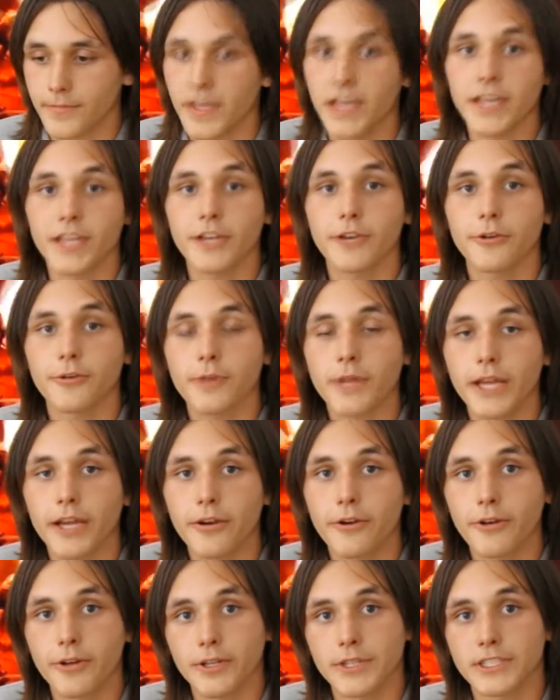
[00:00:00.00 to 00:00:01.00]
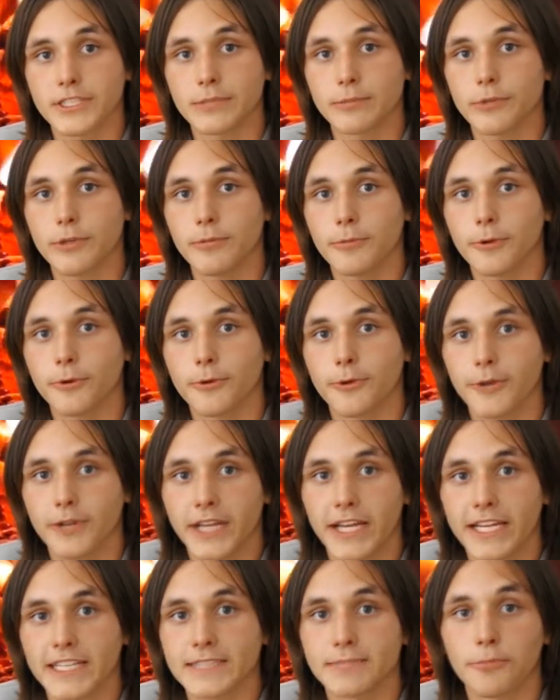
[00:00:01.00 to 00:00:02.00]
A year later, in the Supreme Court
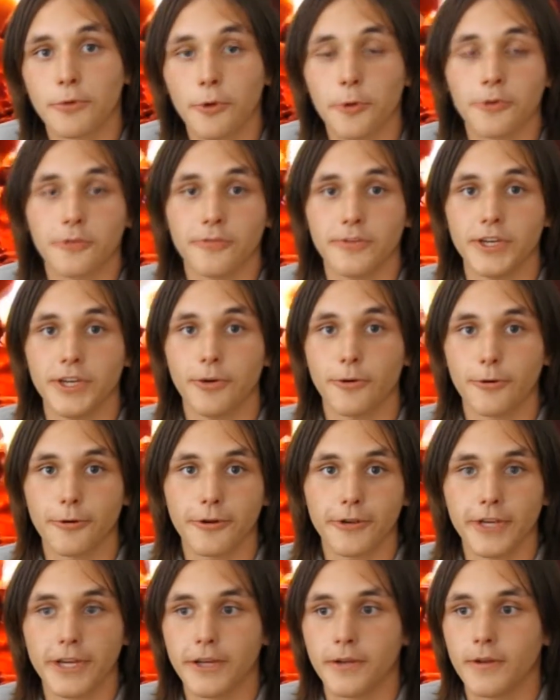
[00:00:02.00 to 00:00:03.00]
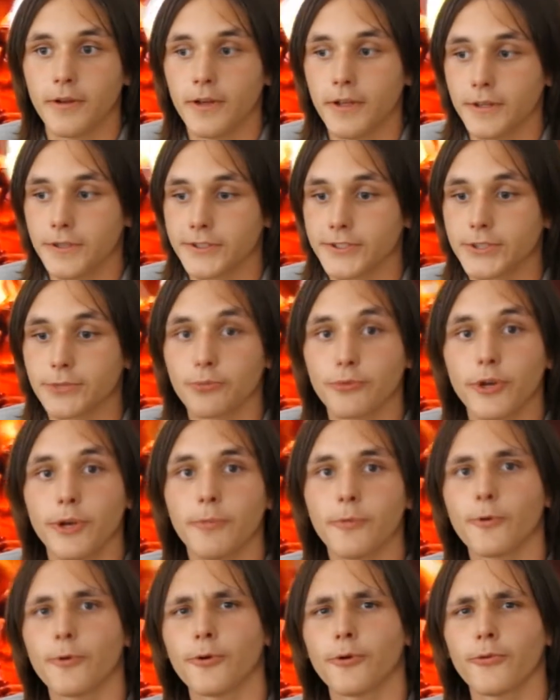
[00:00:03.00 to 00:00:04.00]
case, Mueller v. Oregon, the
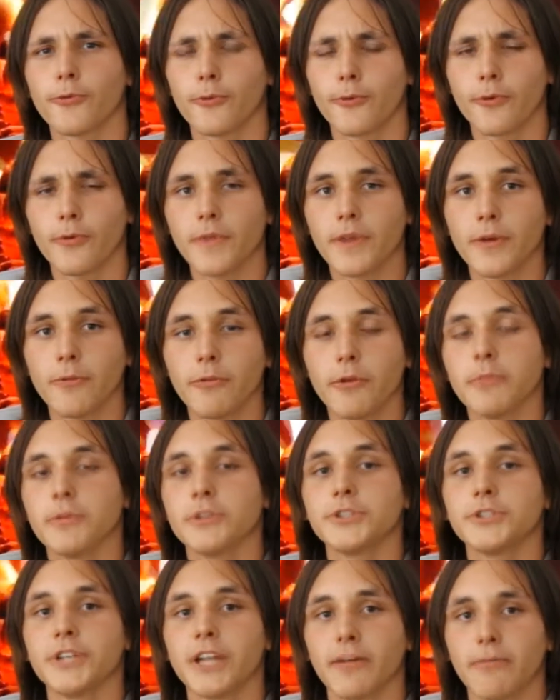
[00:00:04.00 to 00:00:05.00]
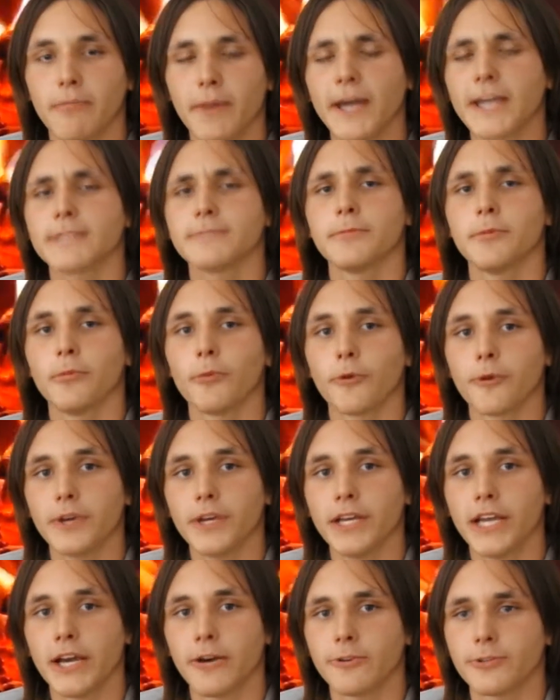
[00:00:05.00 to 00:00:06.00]
Supreme Court ruled that women should have maximum
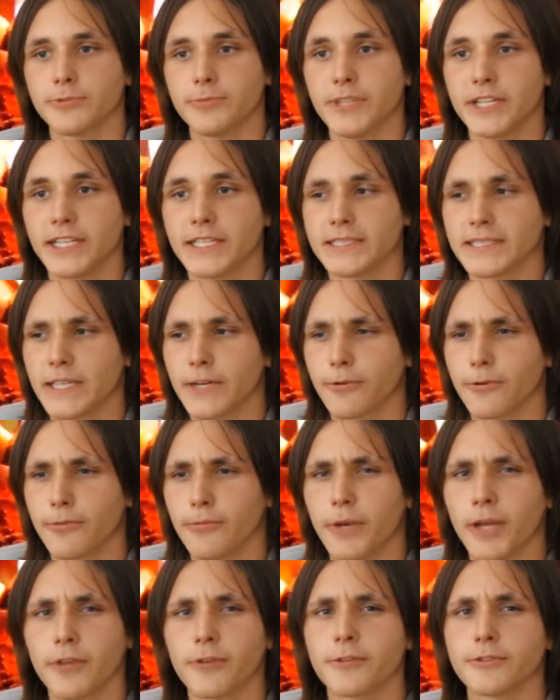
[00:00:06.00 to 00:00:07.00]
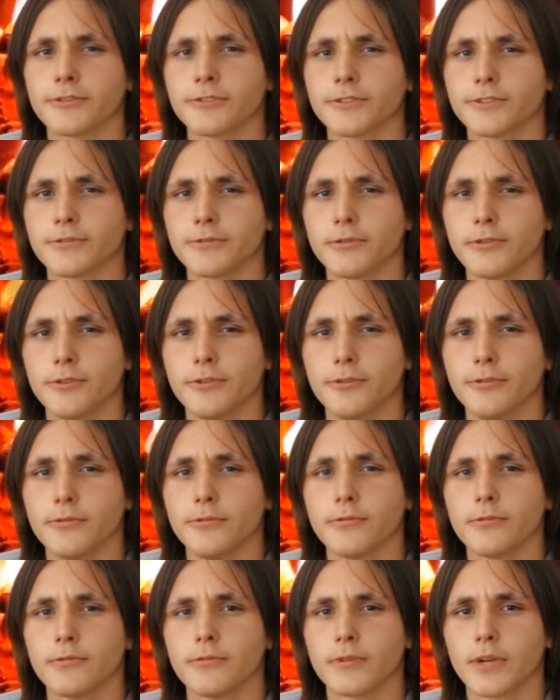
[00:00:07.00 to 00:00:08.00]
working hours because they were mothers who
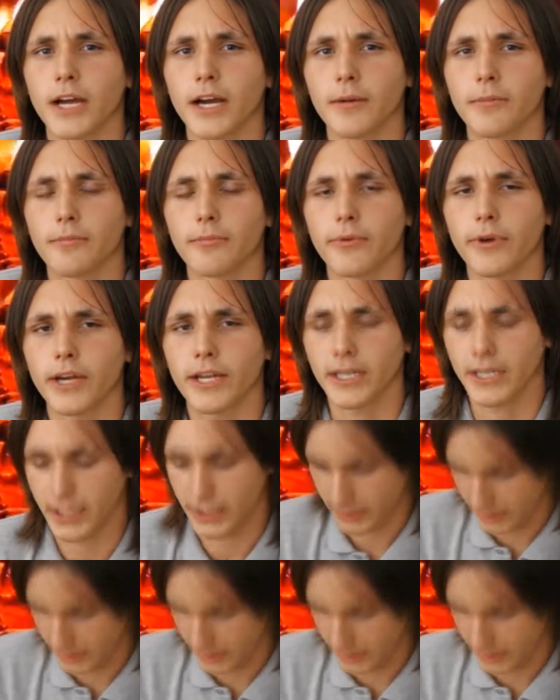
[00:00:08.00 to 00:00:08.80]
got pregnant.